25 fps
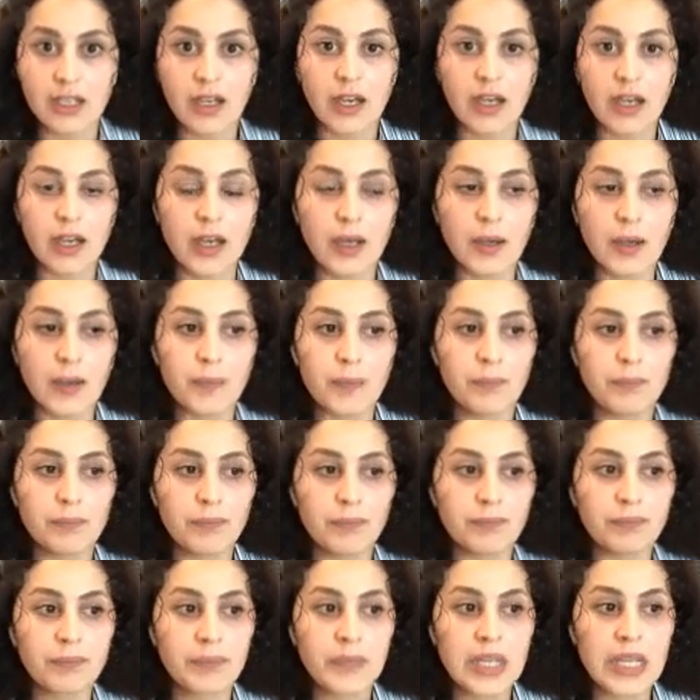
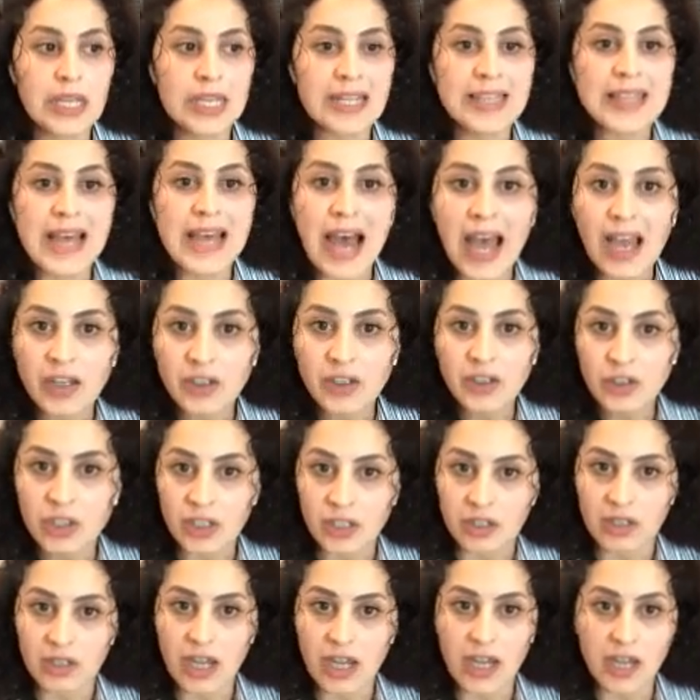the anger,